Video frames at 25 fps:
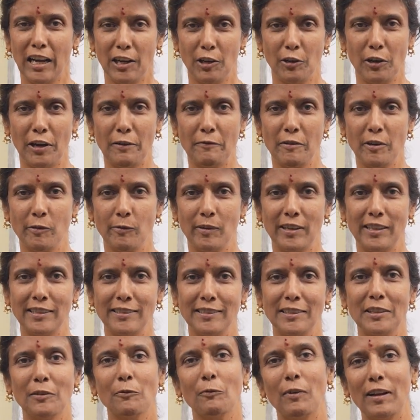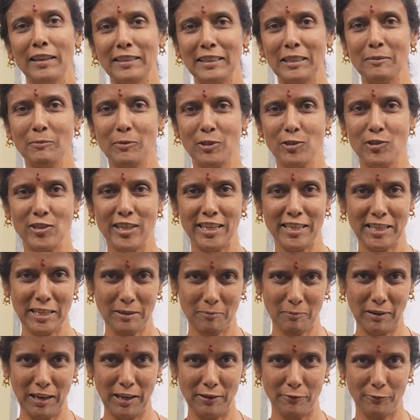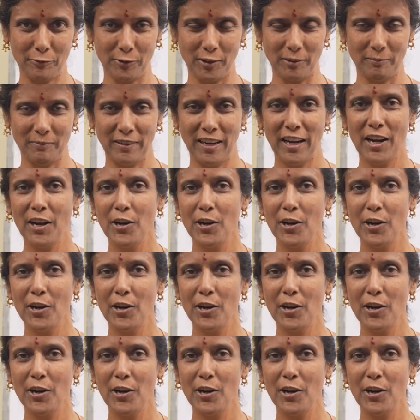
Hello everyone, welcome to Genia platform.